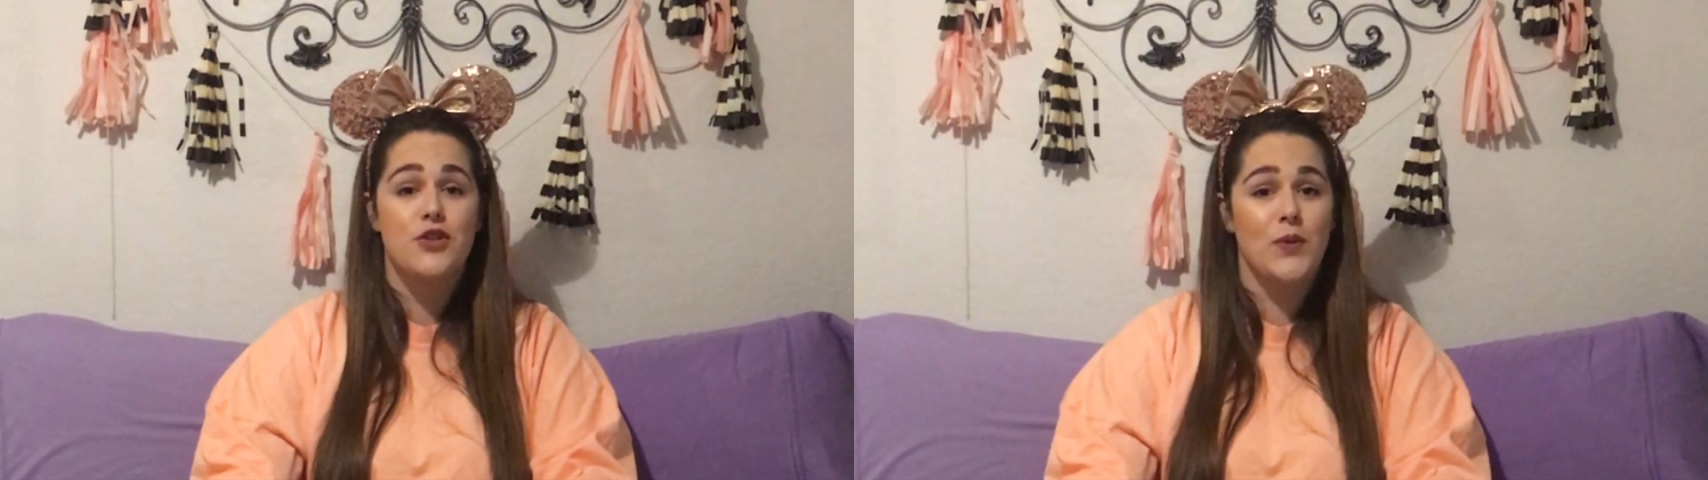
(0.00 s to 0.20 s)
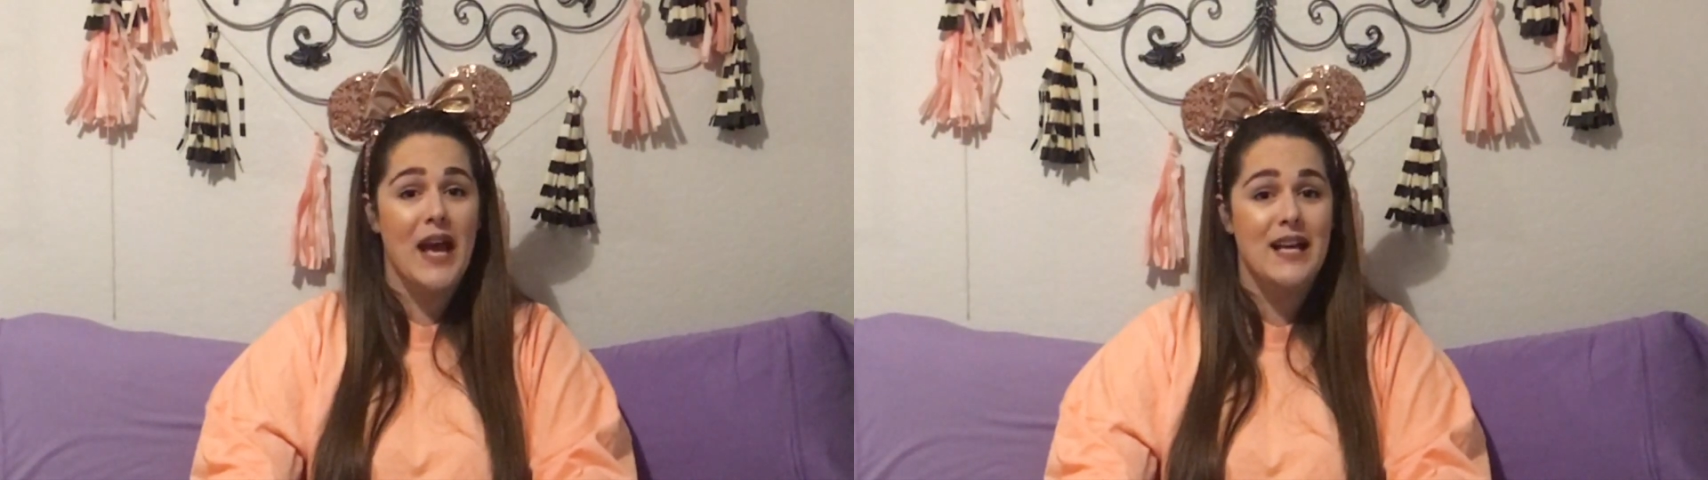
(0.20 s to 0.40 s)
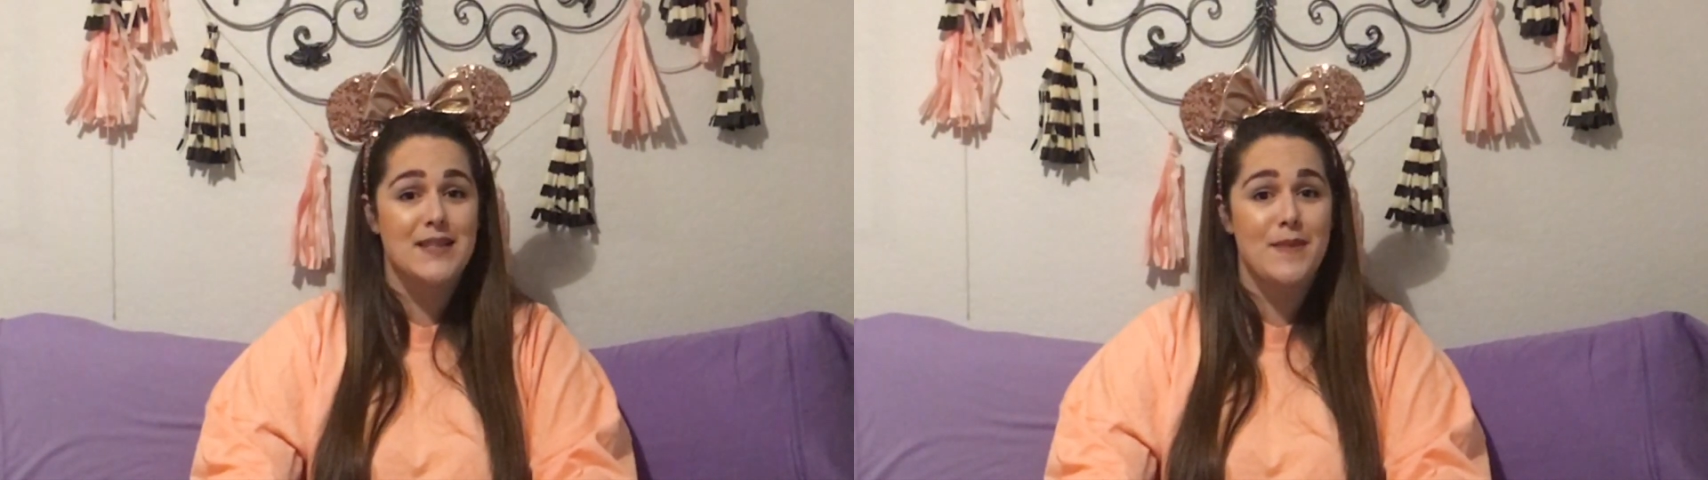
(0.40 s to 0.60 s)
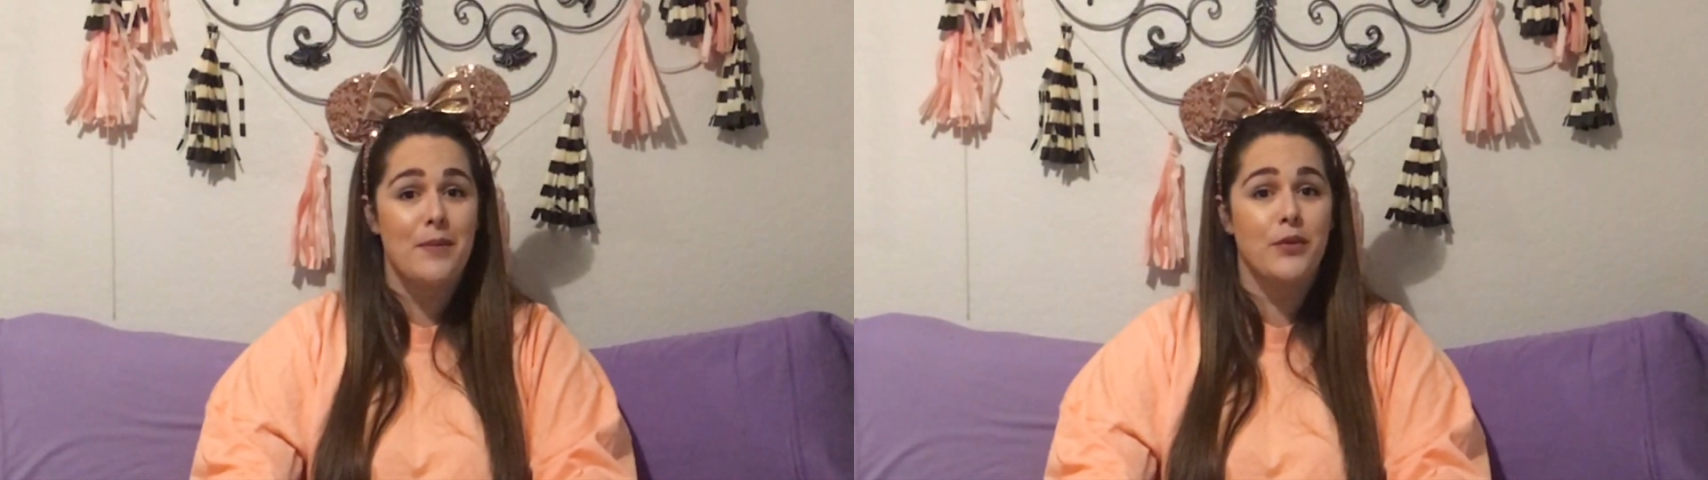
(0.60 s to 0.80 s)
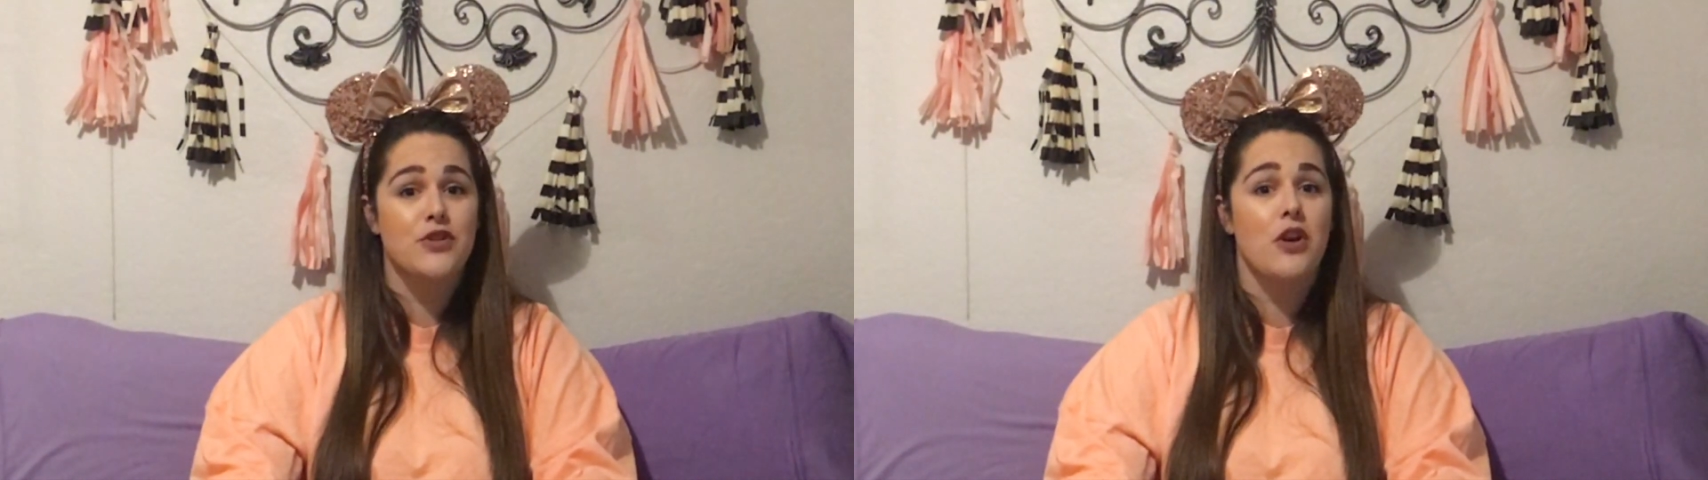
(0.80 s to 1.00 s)
to cast
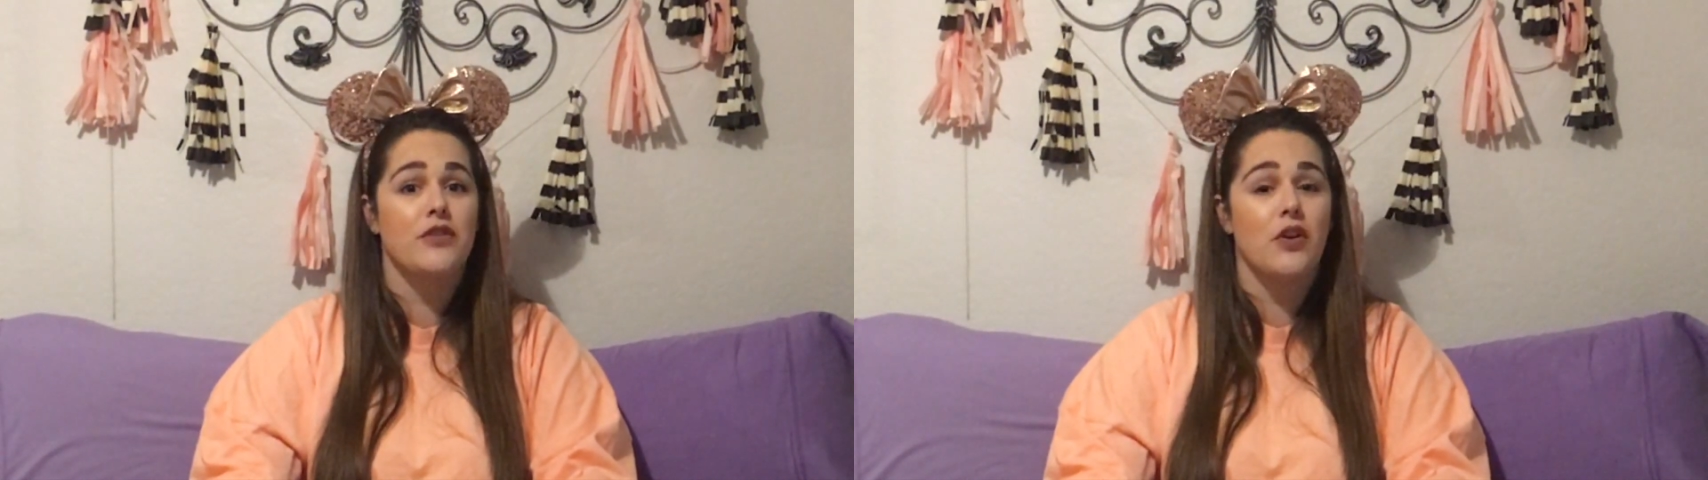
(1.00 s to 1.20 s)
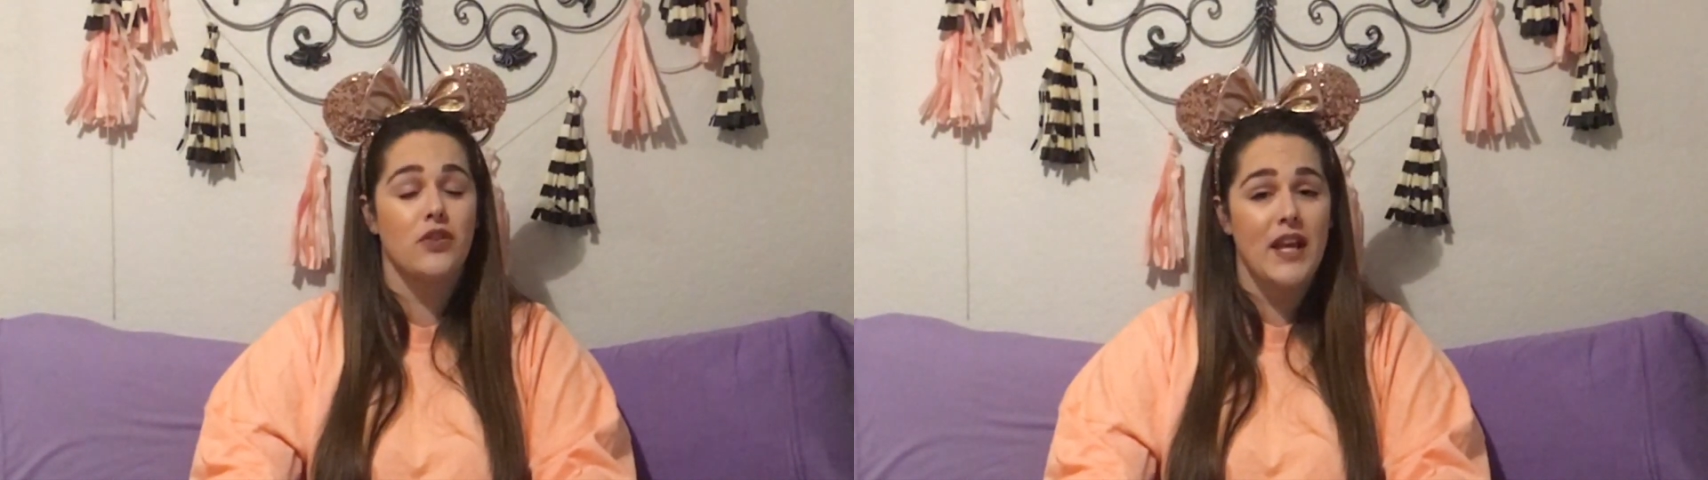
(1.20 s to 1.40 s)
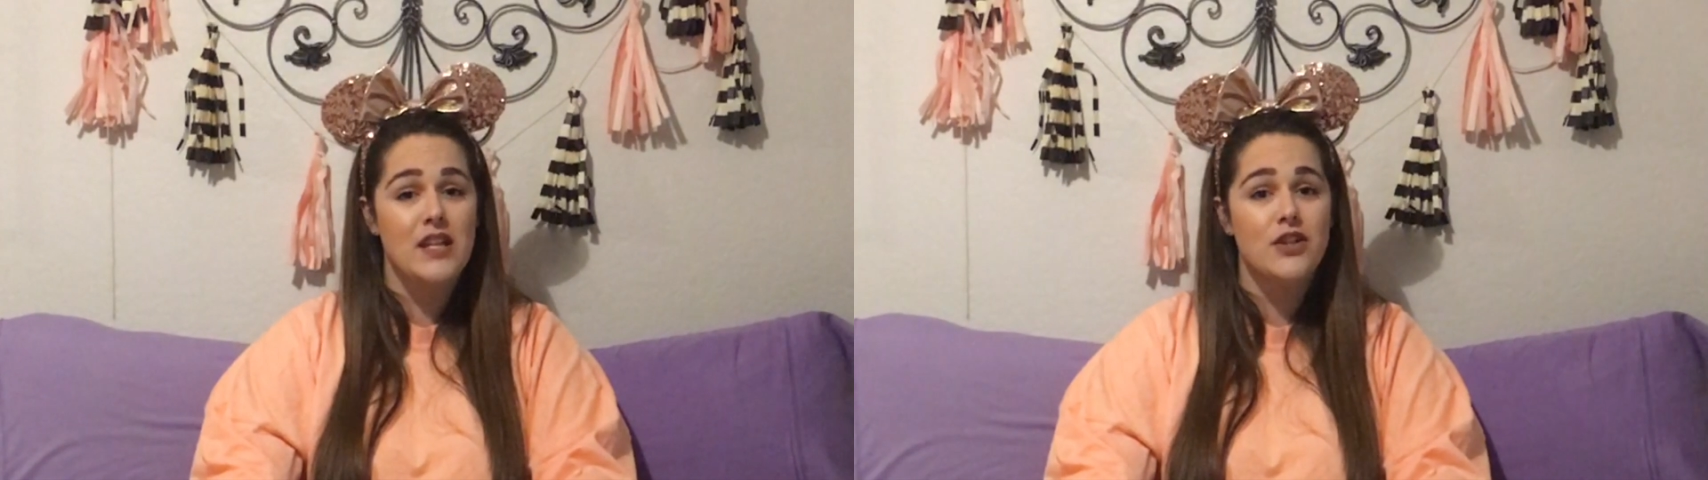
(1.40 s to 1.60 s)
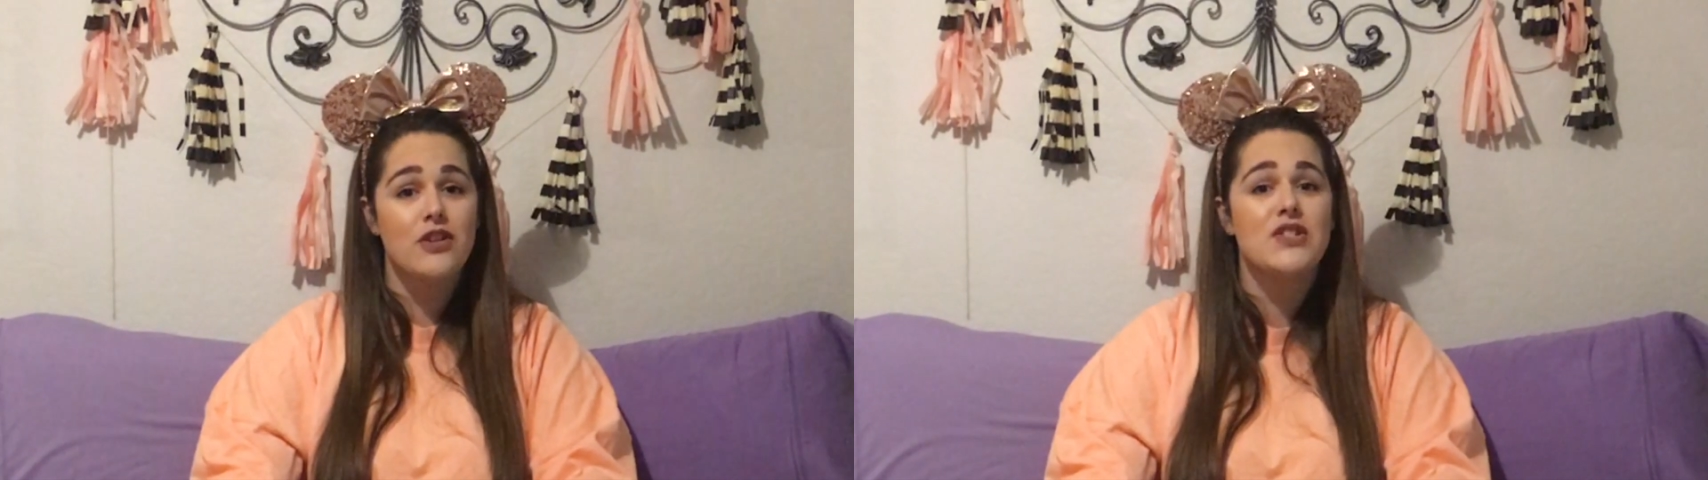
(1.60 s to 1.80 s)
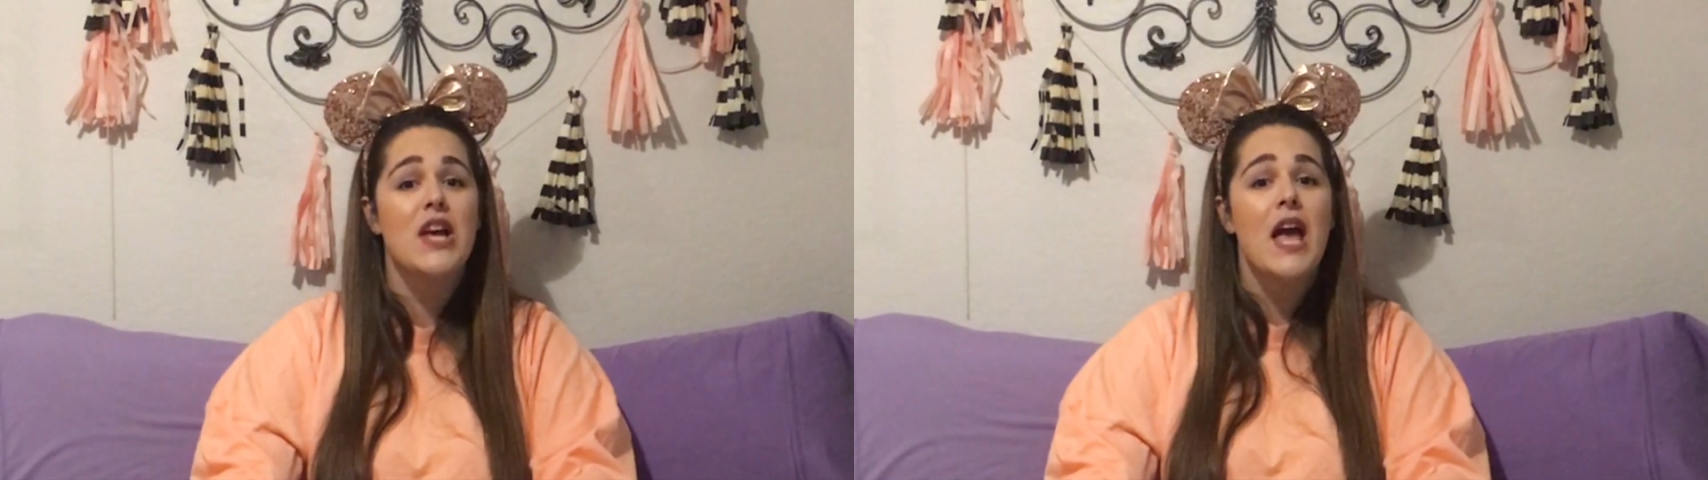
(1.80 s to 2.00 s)
members on their
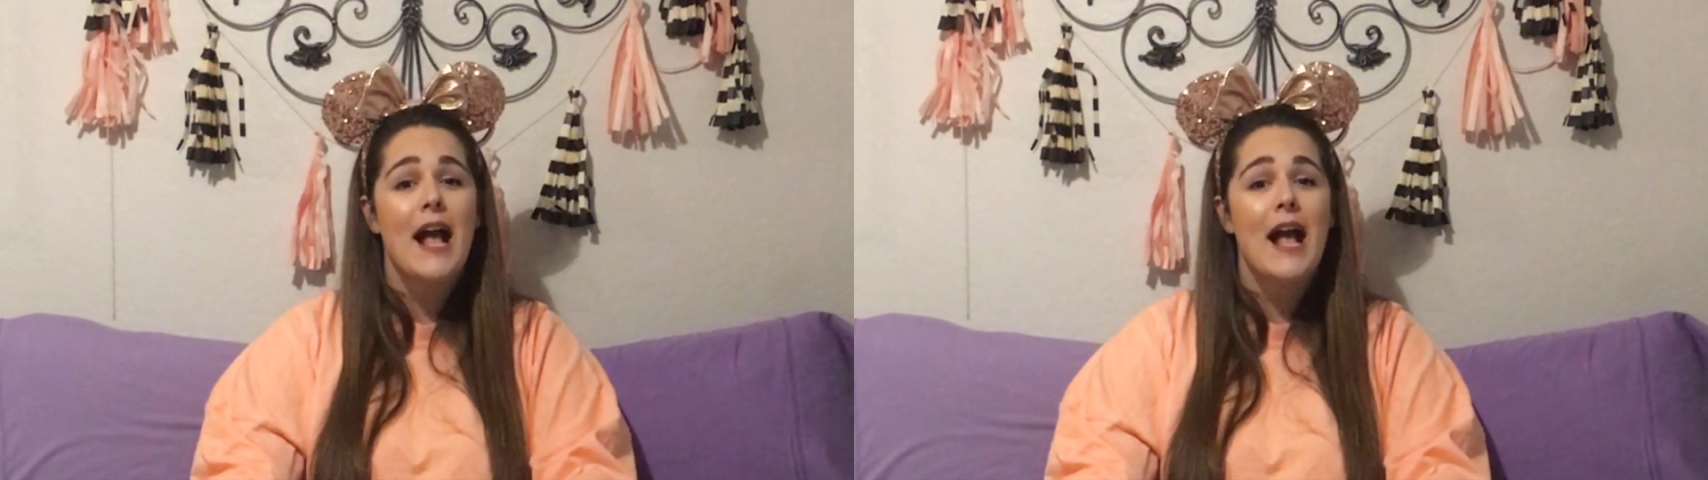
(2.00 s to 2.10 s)
lanyards,